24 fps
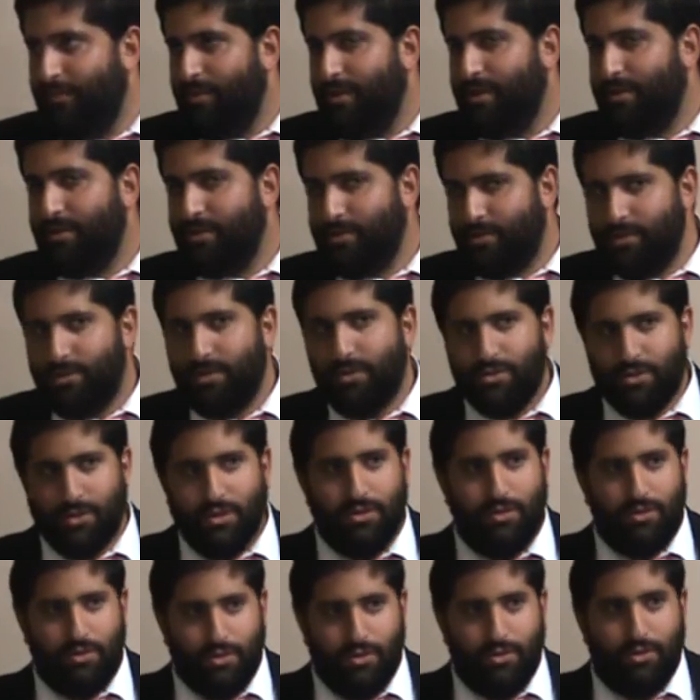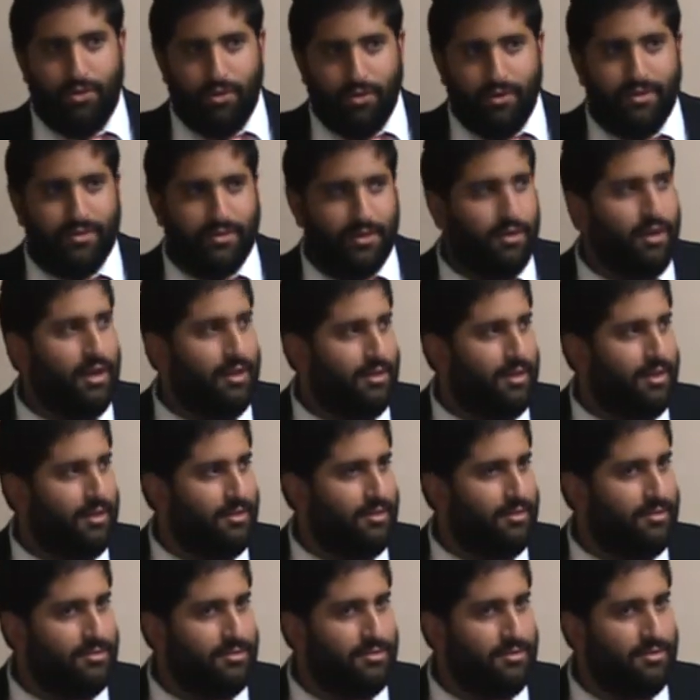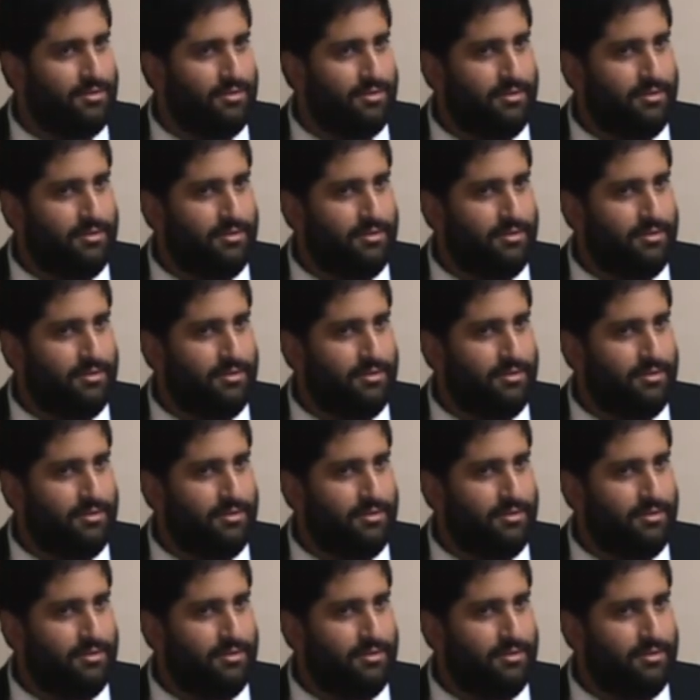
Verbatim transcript: And there's, there's a, there is a lot like this.